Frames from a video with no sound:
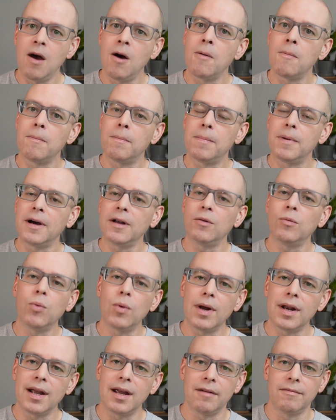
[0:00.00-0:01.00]
But
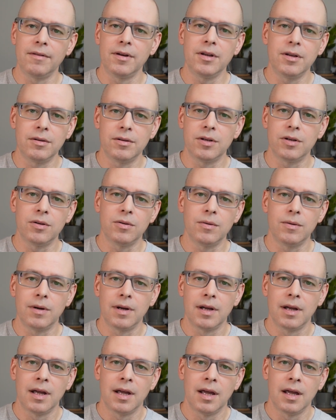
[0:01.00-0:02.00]
whatever you do,
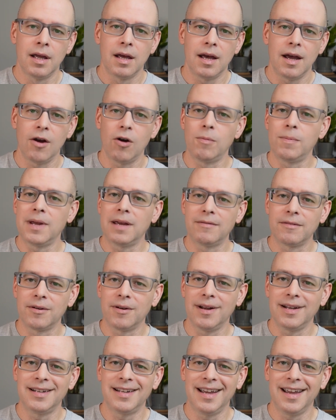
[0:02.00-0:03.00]
I hope you have a
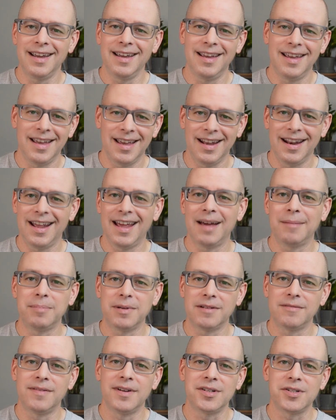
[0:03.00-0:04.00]
great day and happy
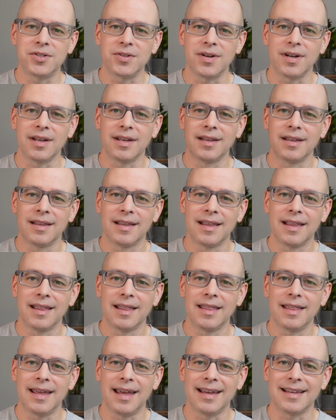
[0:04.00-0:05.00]
adventuring.
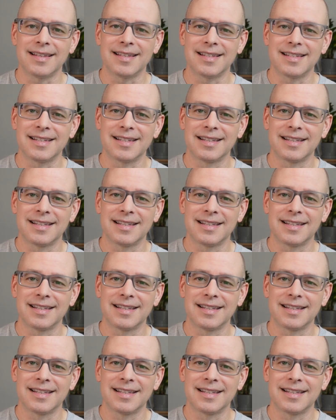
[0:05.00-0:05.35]
Thanks.